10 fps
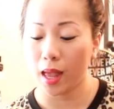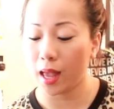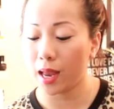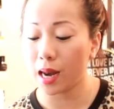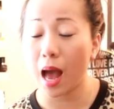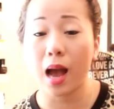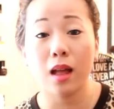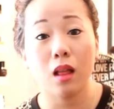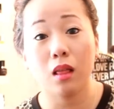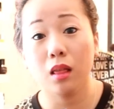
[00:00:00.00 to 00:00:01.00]
and
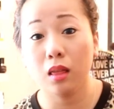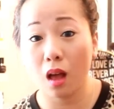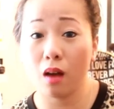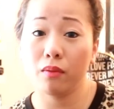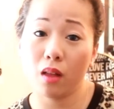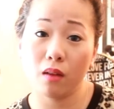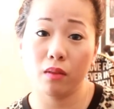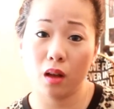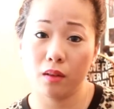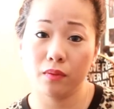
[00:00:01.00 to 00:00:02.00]
I love
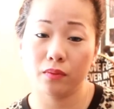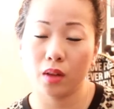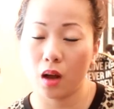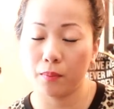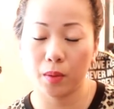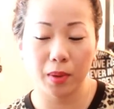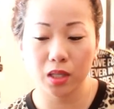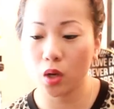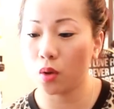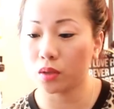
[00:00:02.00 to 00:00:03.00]
the
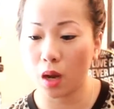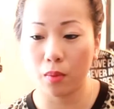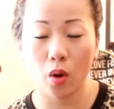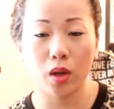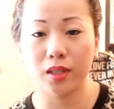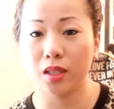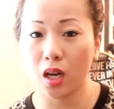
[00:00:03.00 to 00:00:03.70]
base coat and top coat.